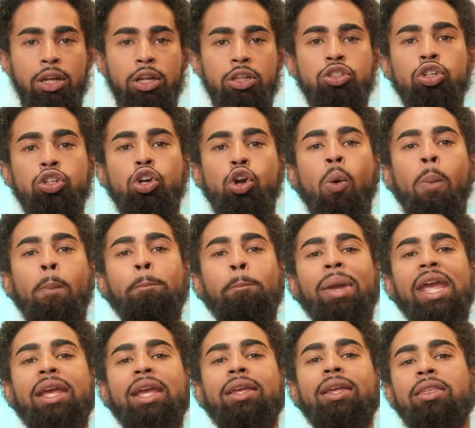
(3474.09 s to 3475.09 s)
to go
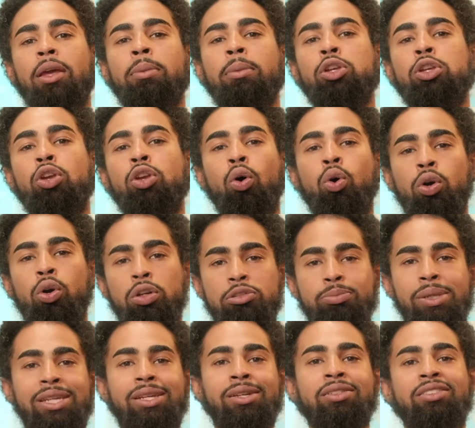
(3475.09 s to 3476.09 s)
make them yours
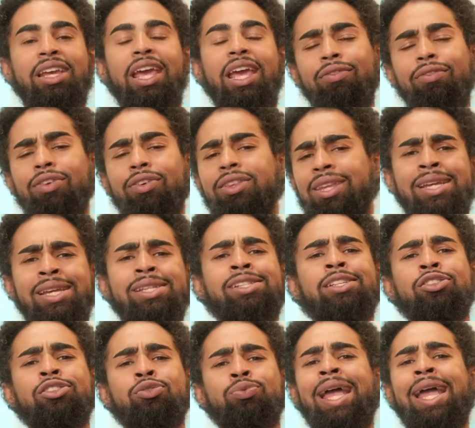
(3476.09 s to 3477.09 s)
because everything in
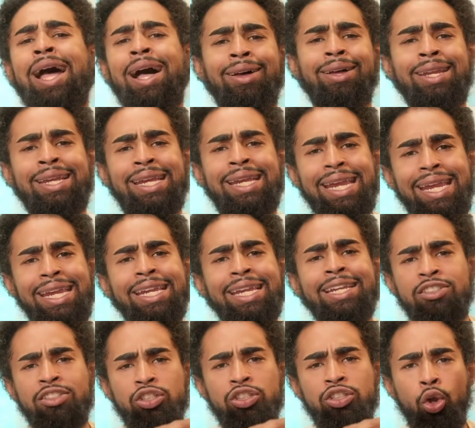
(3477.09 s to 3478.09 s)
this reality
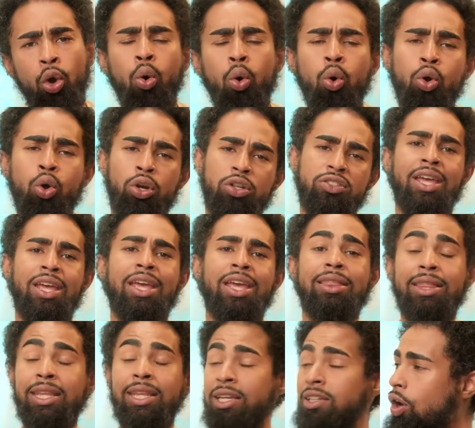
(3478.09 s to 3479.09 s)
is yours.
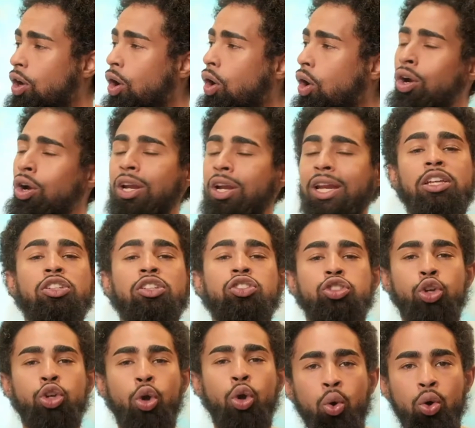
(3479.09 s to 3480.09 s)
This art is
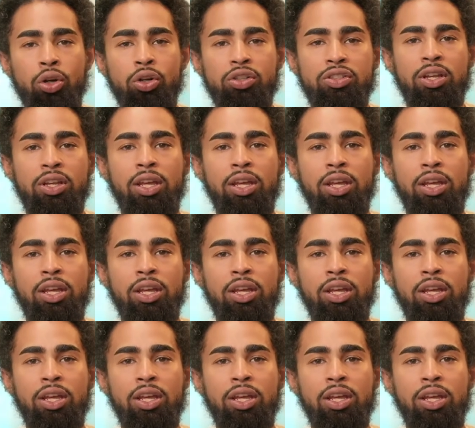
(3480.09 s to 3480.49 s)
yours.